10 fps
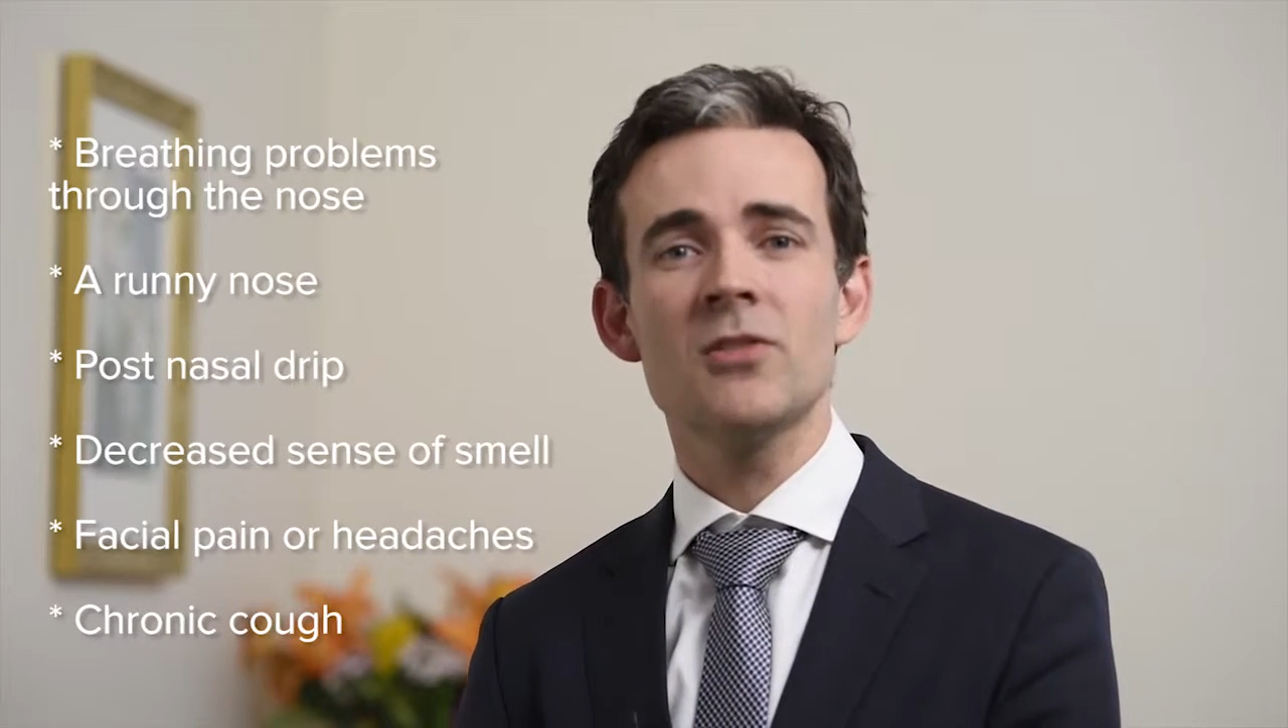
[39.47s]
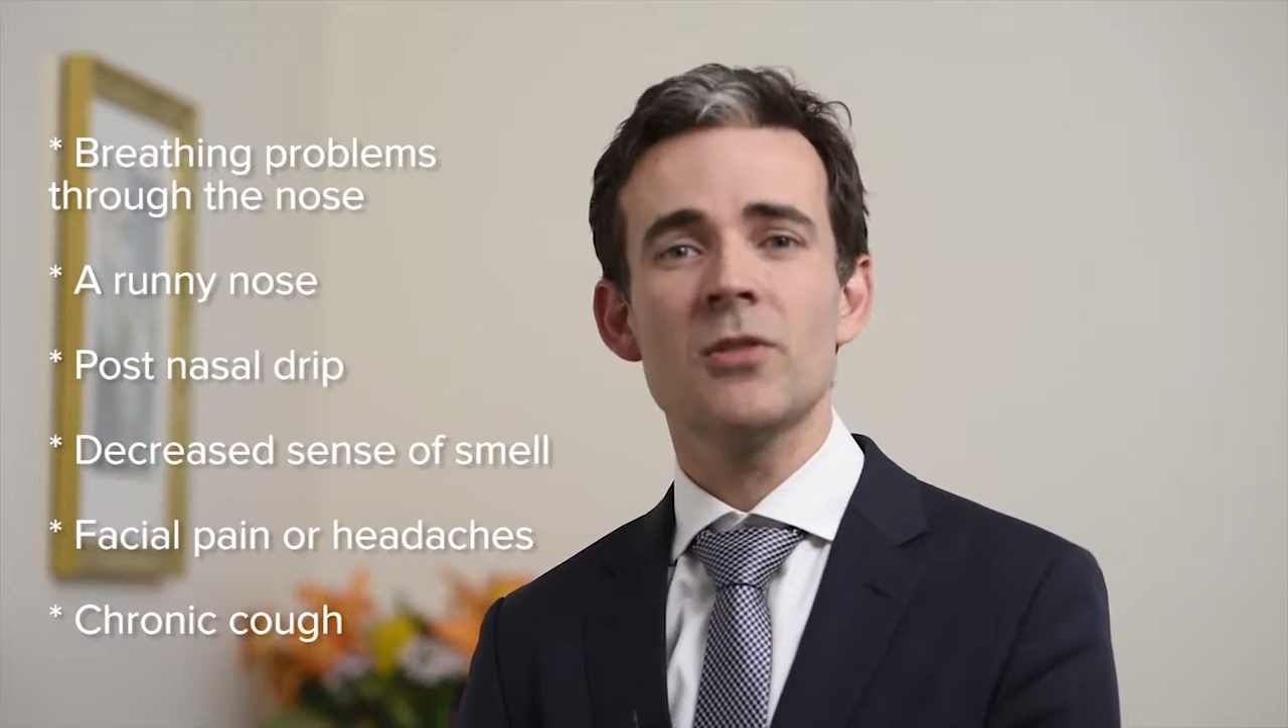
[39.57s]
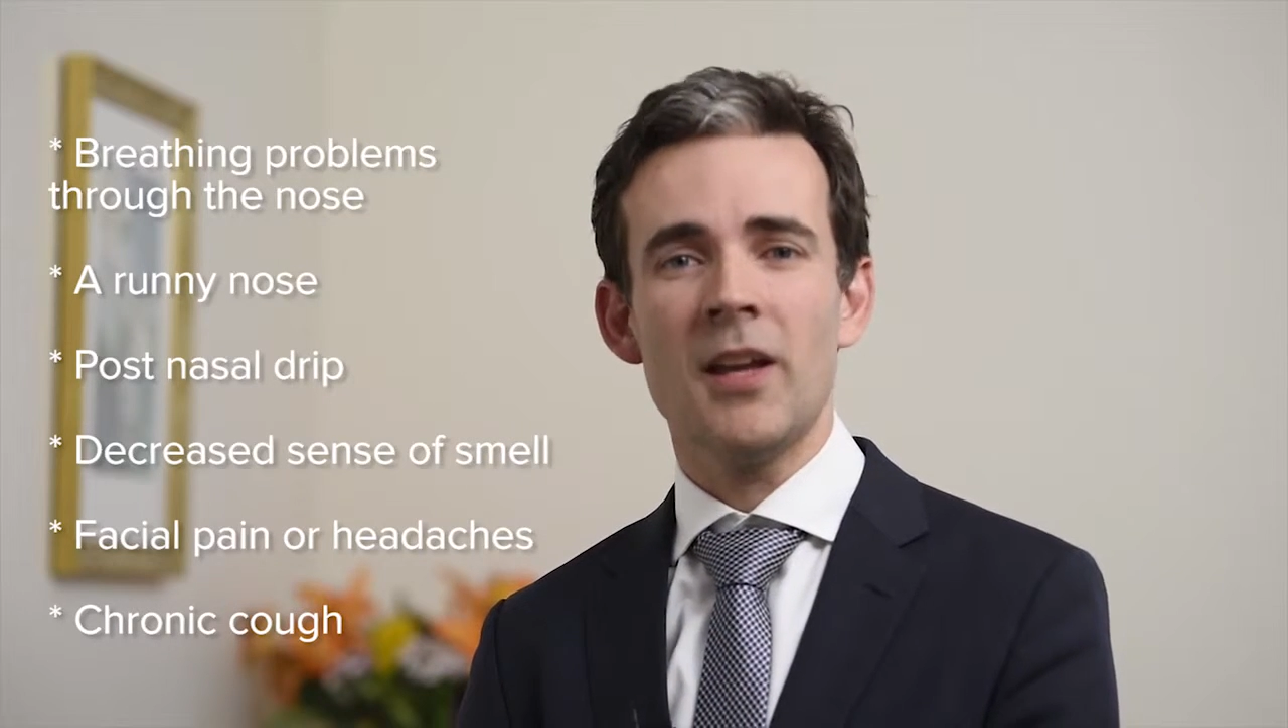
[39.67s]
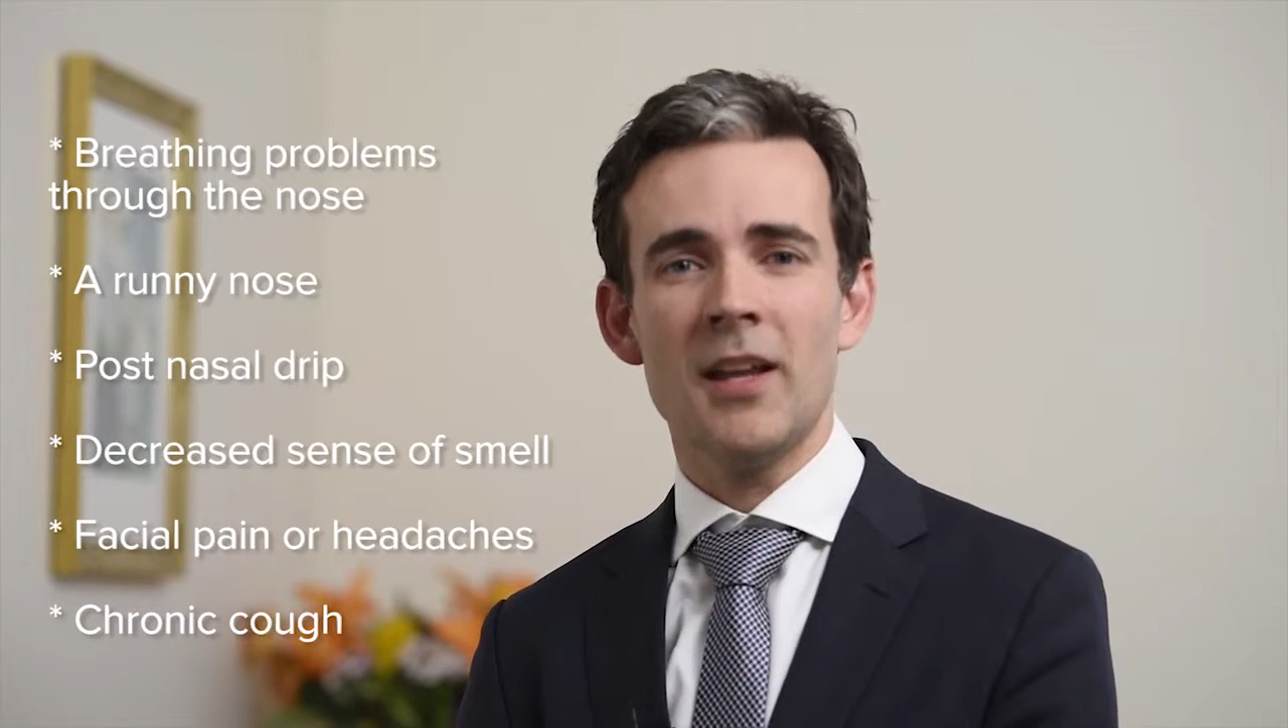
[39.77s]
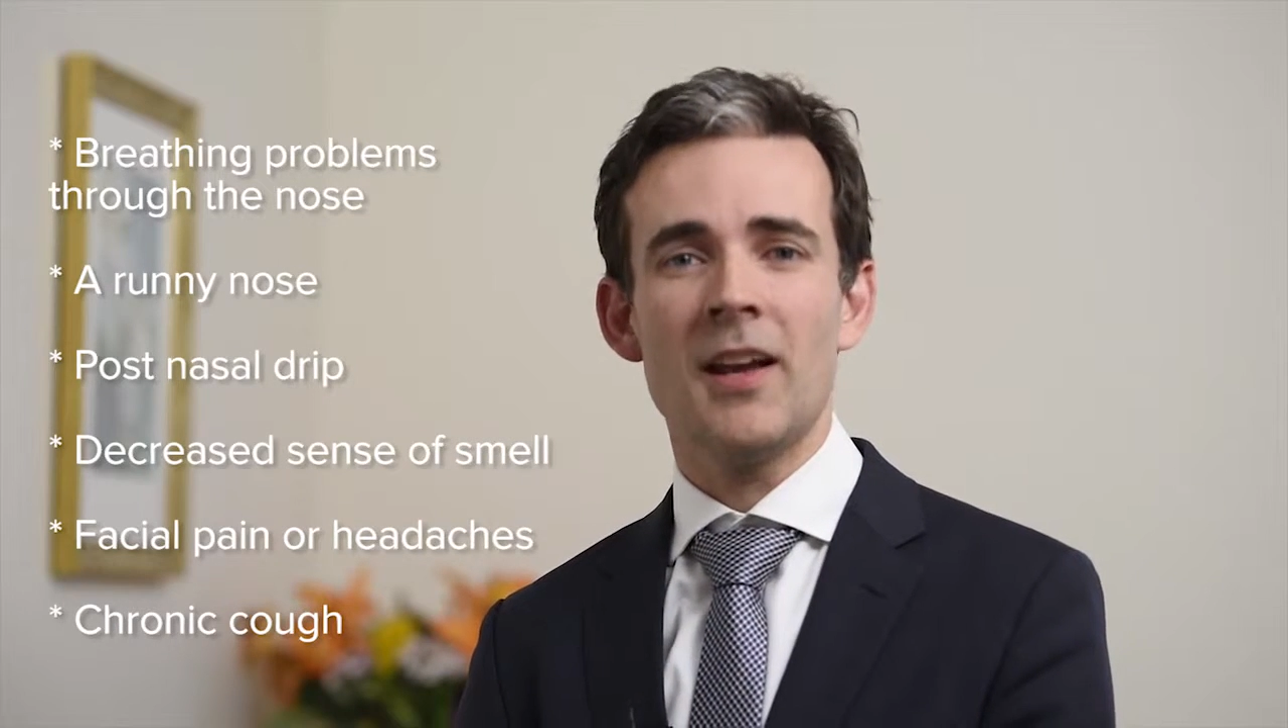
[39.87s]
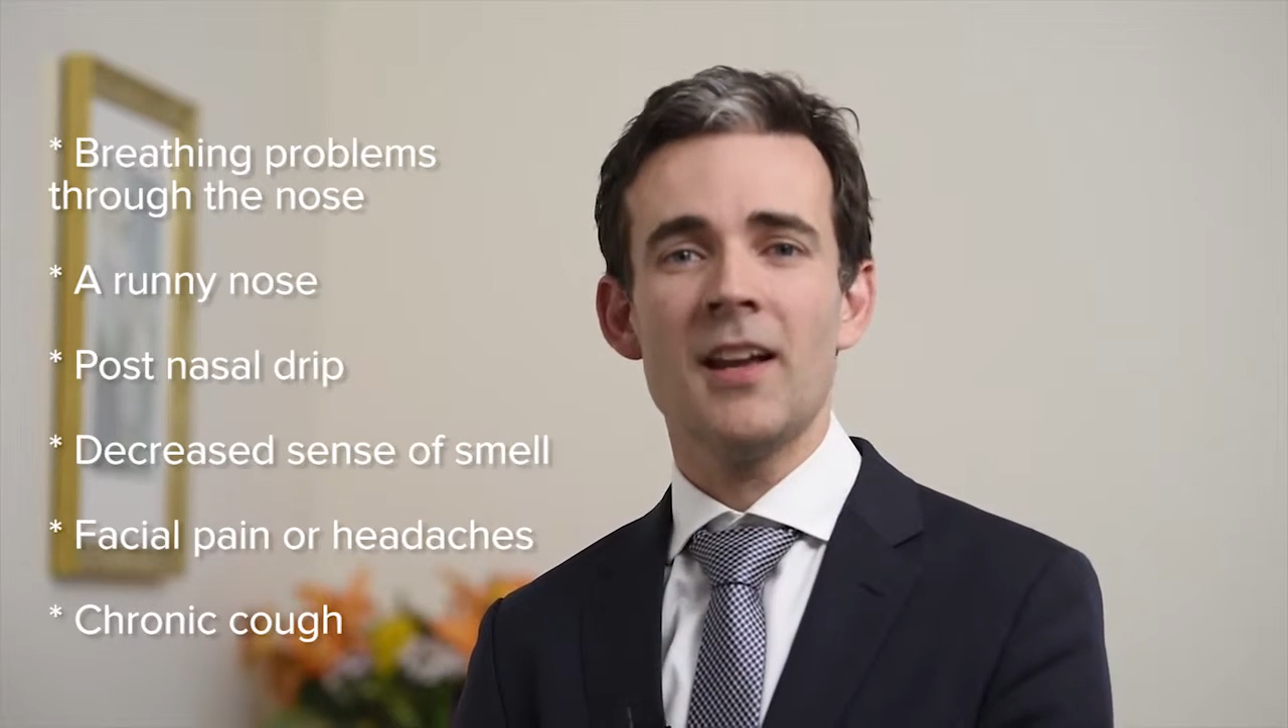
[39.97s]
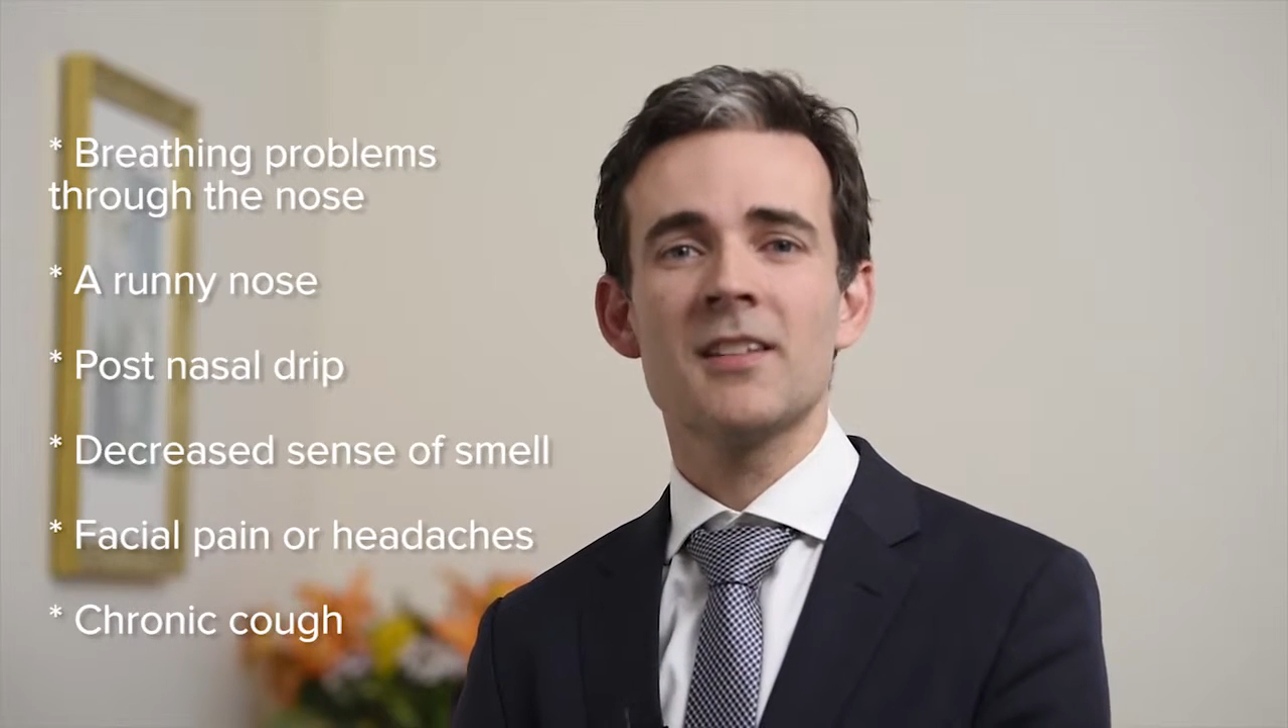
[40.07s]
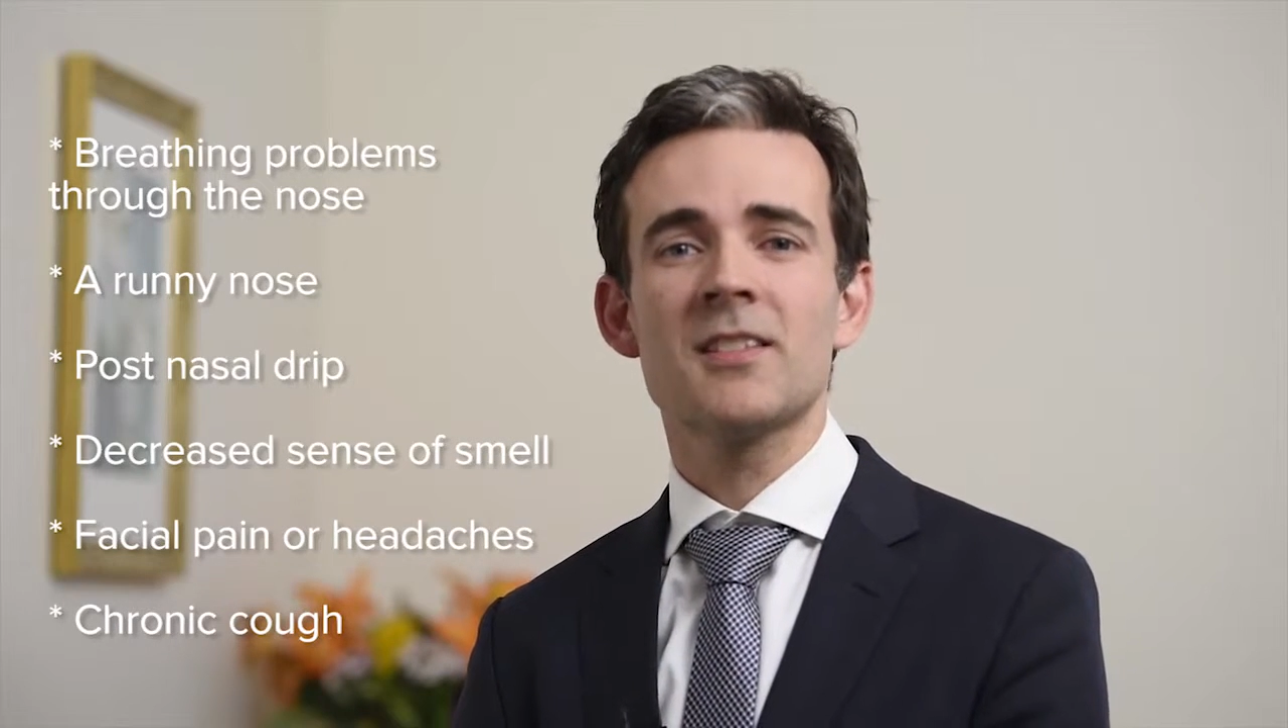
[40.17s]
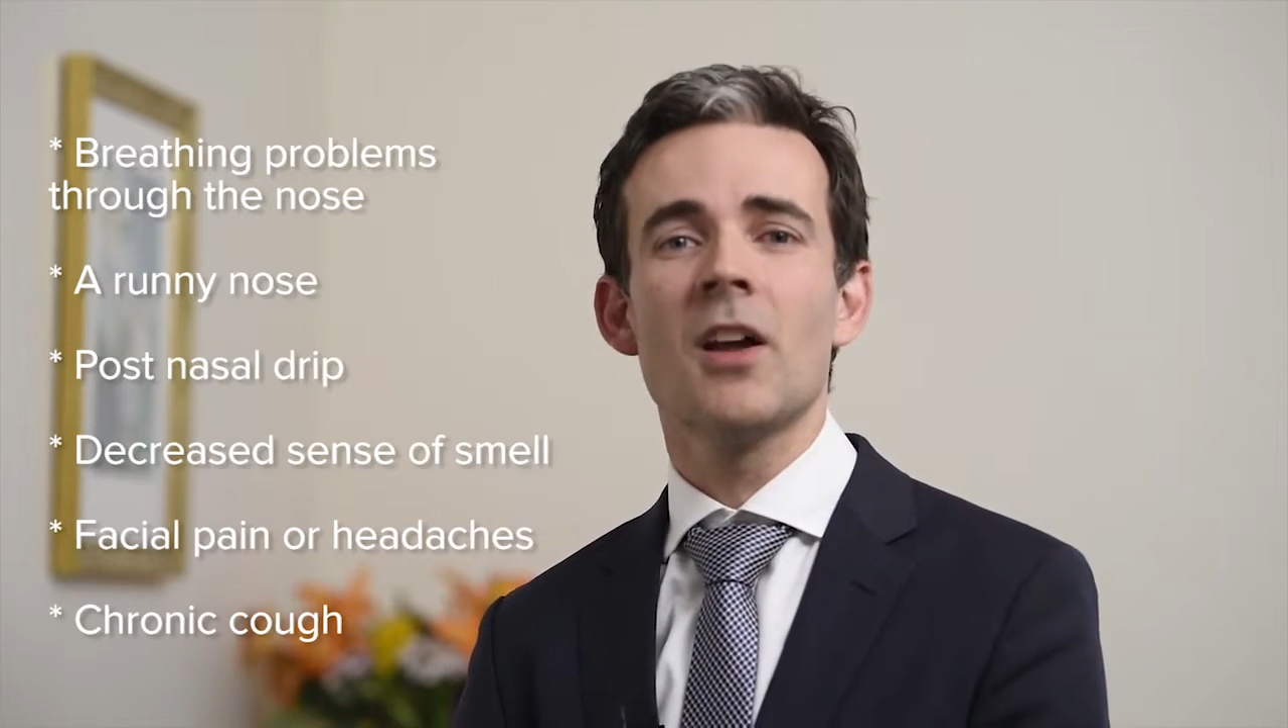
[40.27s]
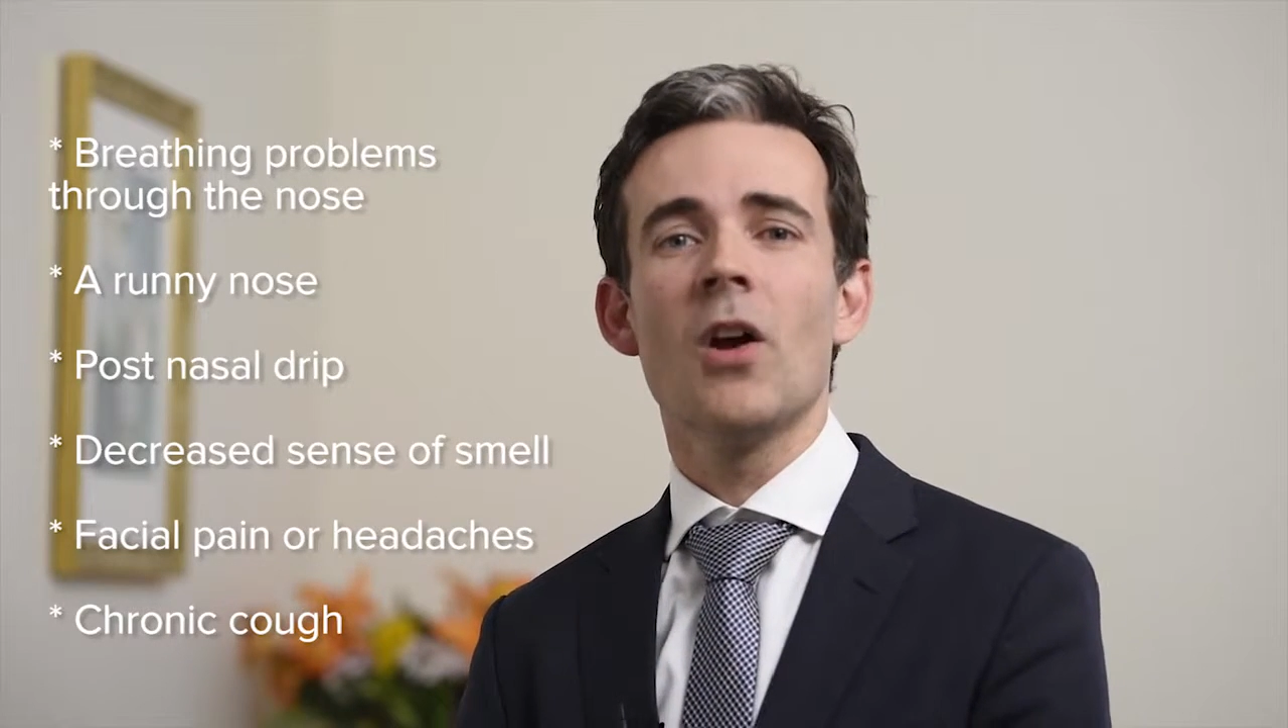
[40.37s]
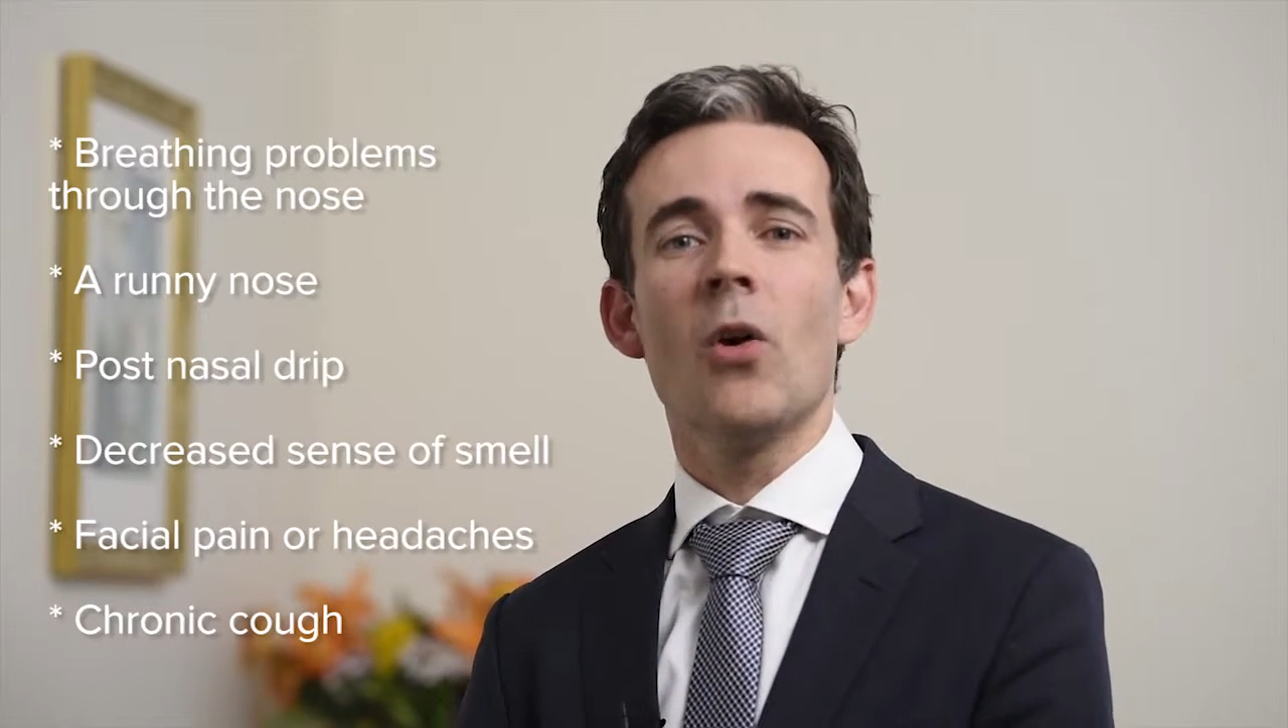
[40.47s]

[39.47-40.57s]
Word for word: or headaches,